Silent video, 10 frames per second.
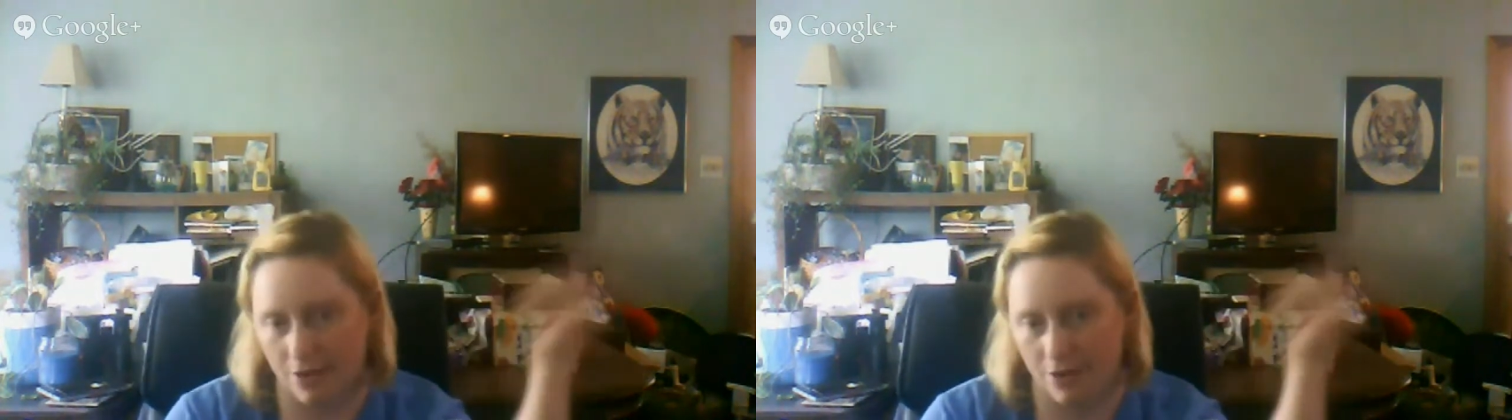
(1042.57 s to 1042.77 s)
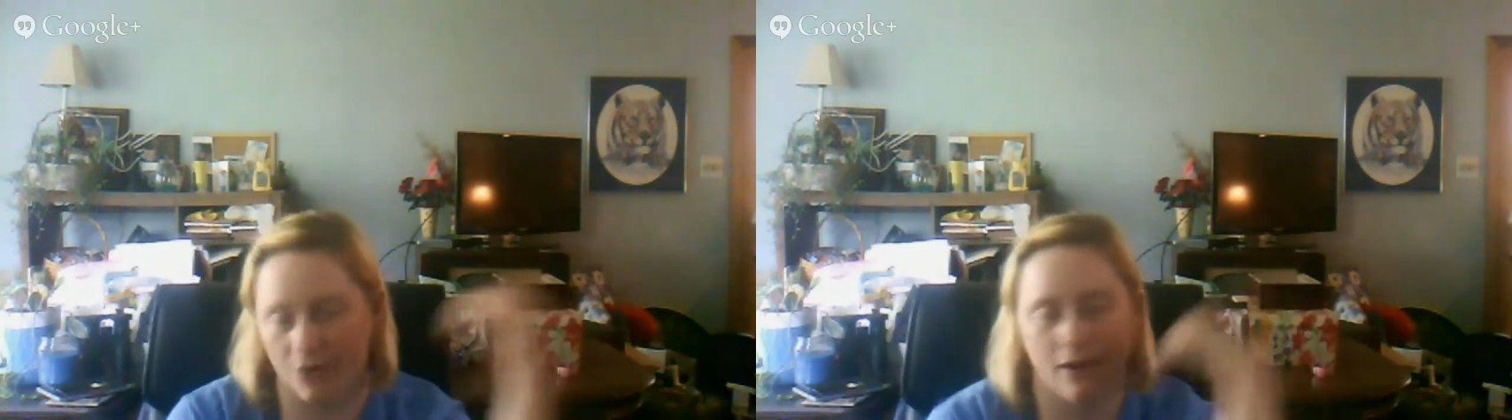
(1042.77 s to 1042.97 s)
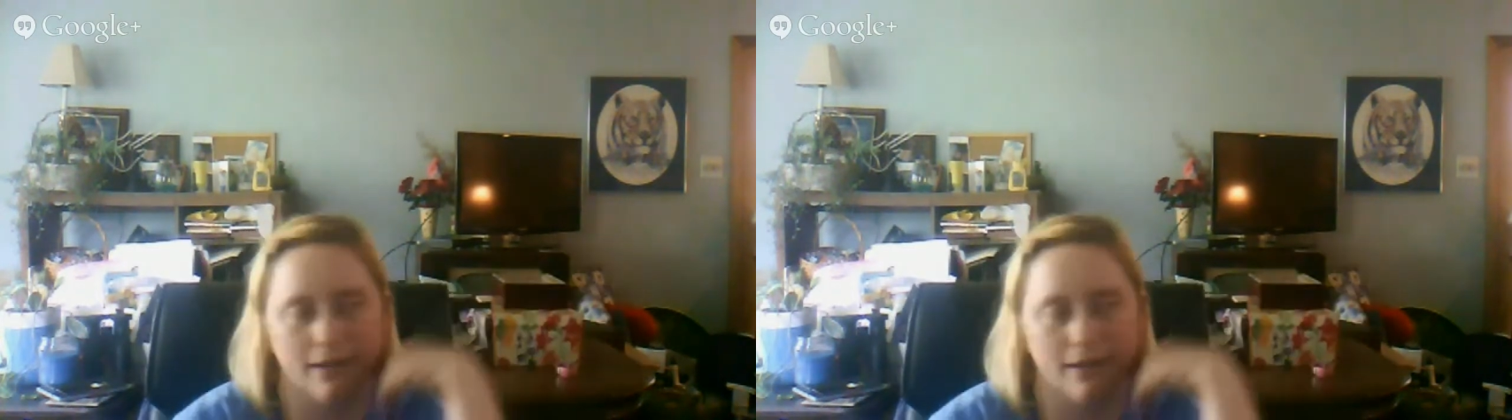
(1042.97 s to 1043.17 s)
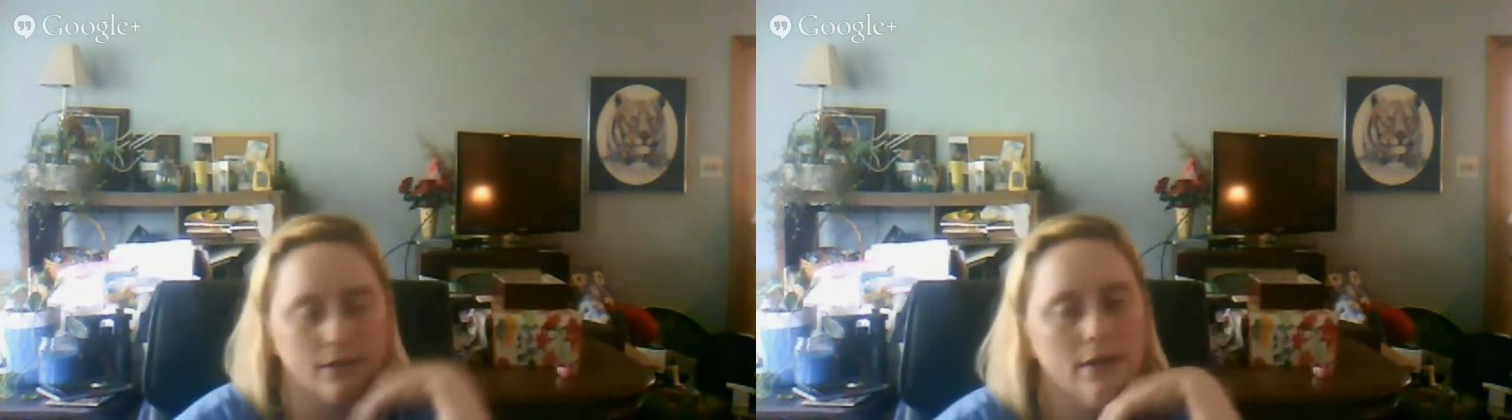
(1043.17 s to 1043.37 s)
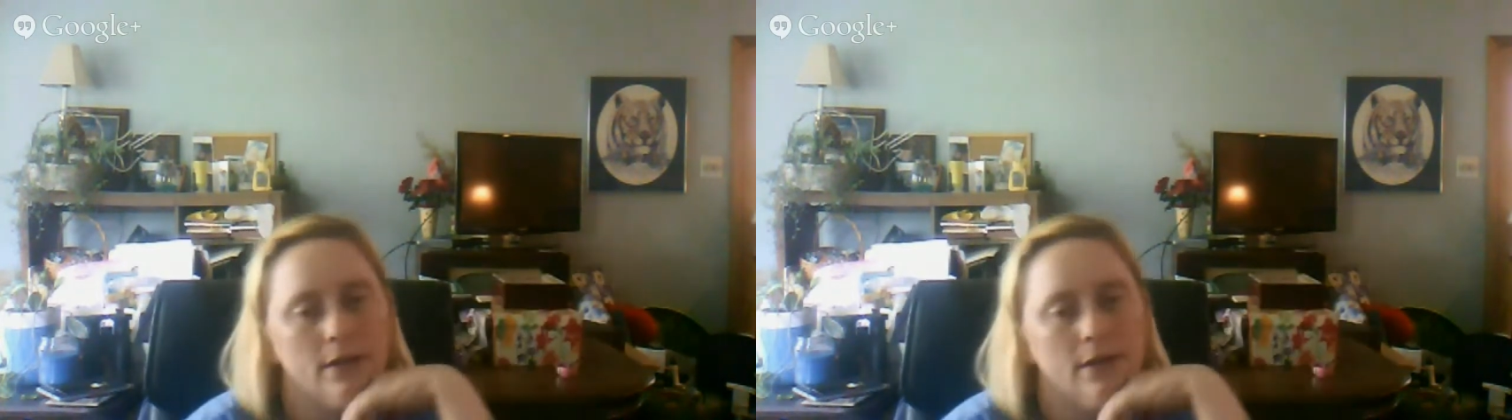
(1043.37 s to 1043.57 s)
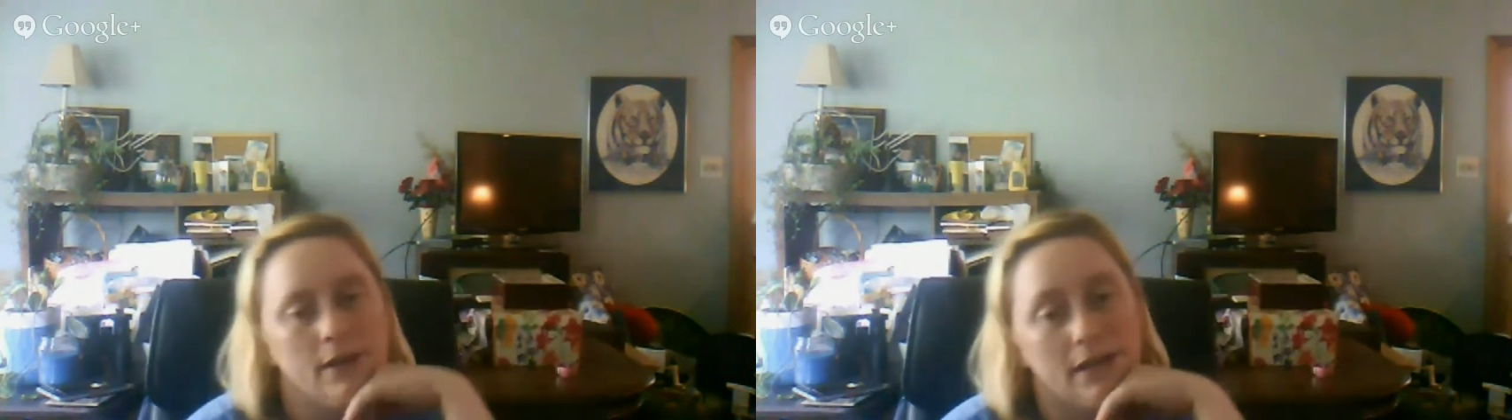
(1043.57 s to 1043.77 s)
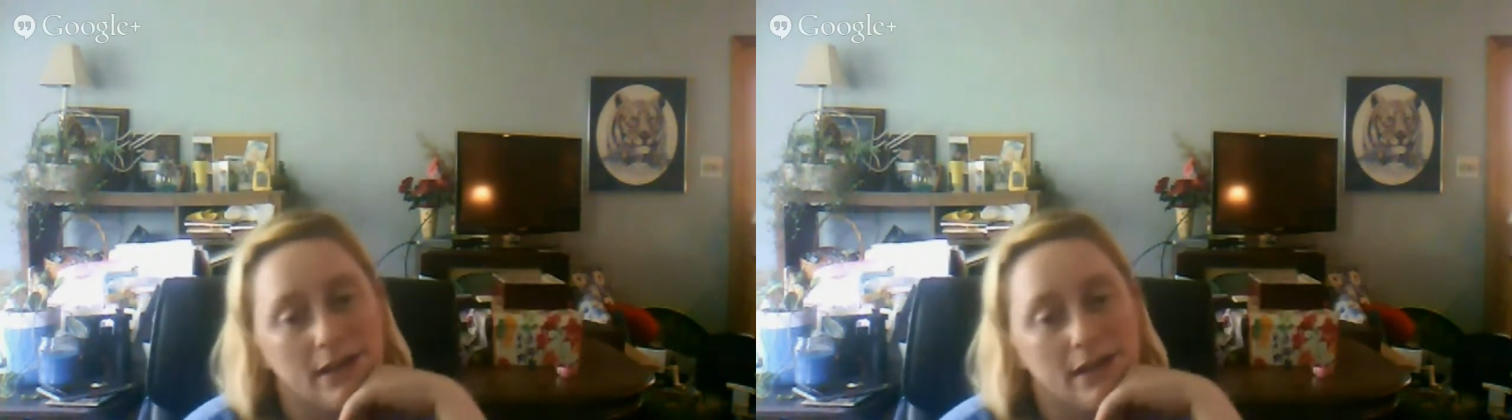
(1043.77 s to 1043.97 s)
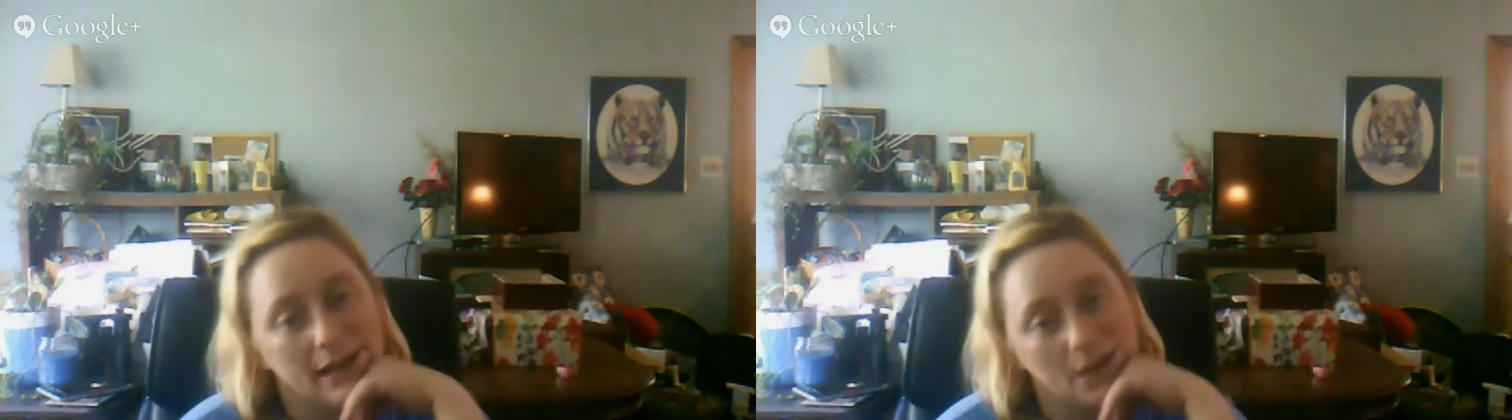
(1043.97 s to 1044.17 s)
because
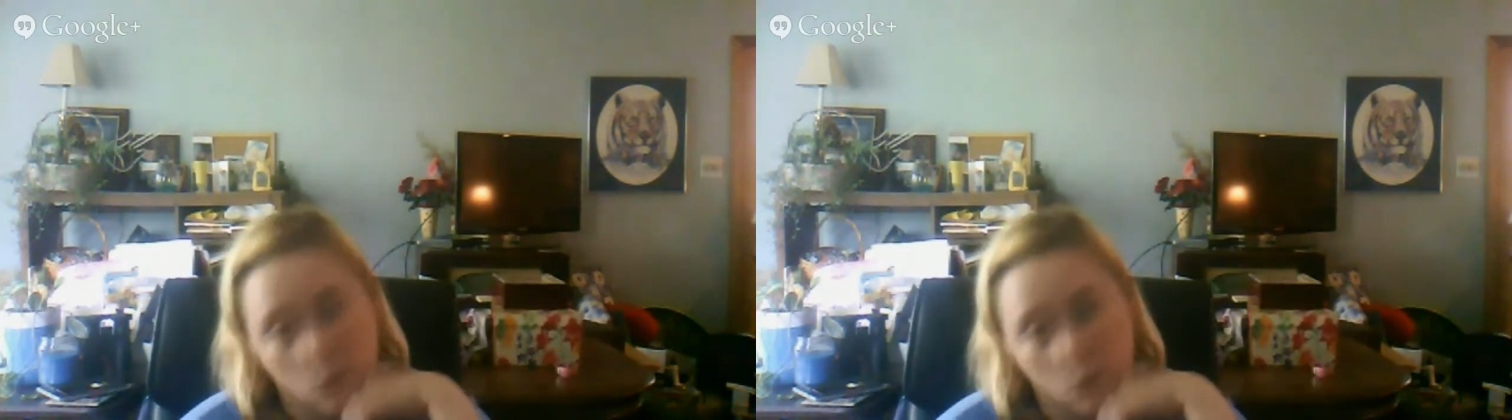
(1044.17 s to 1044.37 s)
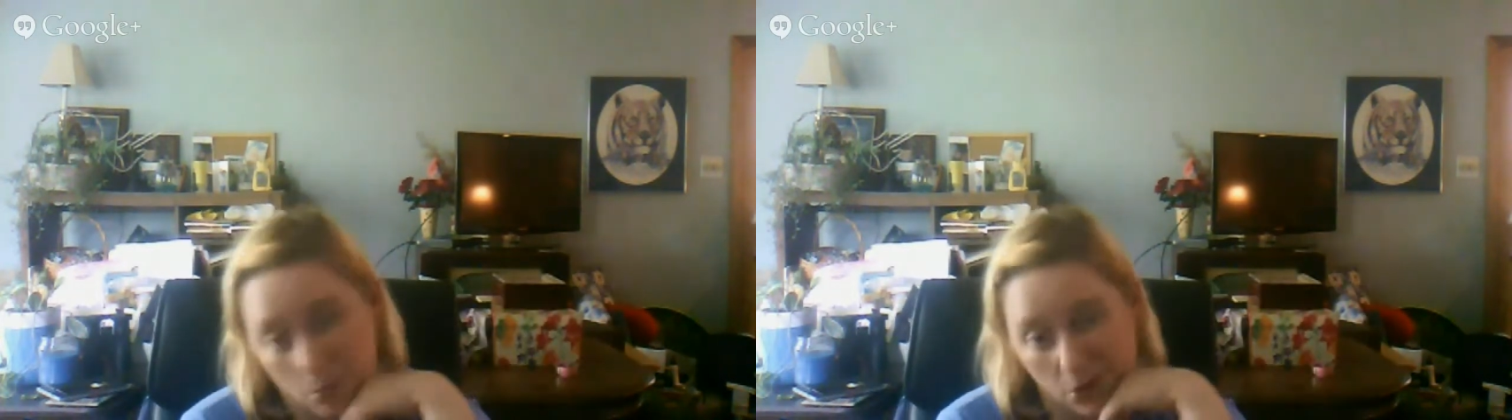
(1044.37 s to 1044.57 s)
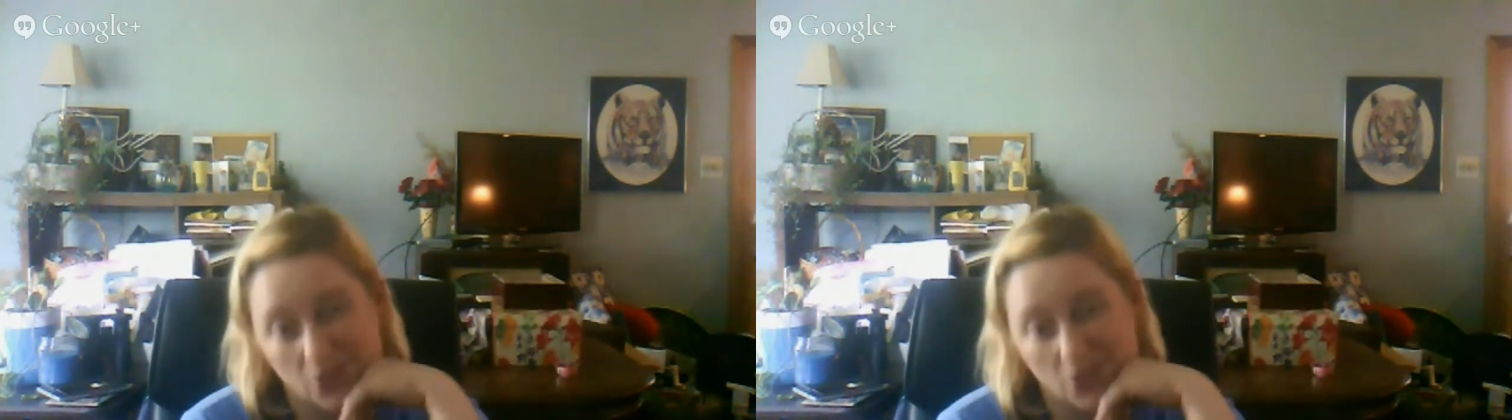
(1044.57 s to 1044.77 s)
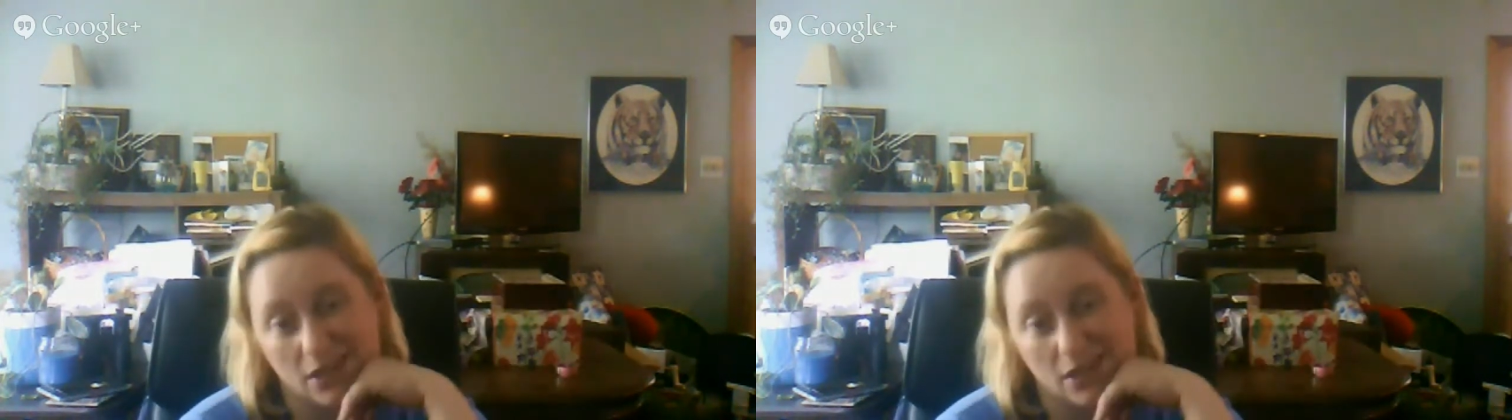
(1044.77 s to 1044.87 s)
one person.